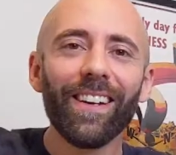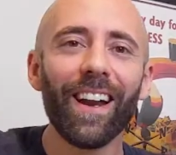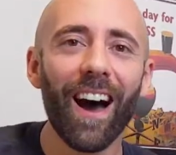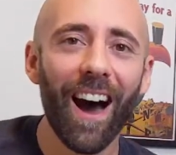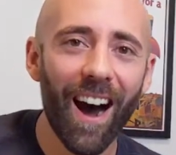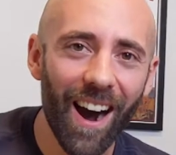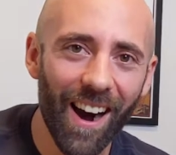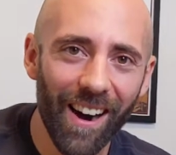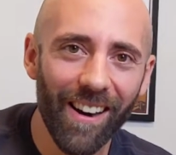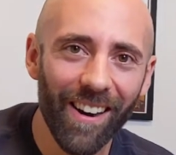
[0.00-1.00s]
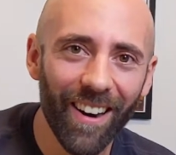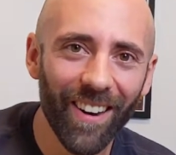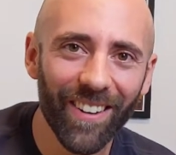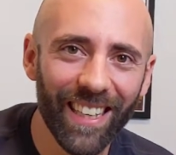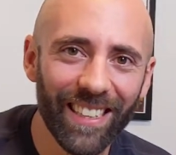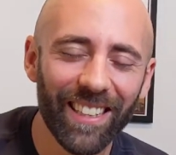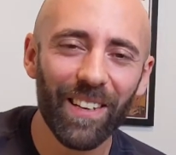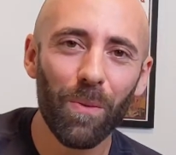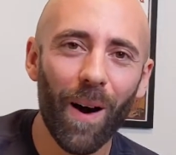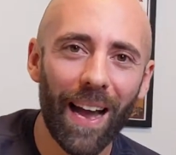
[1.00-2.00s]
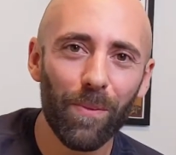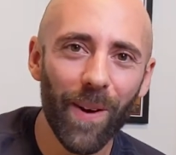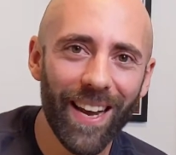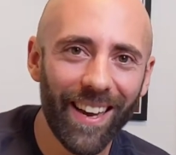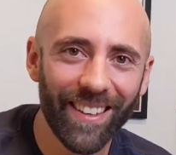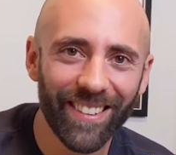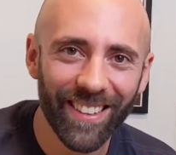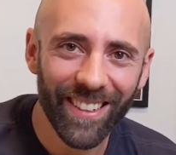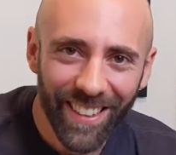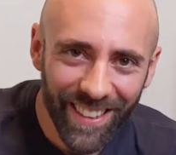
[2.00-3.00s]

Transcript: no, is it a white whale?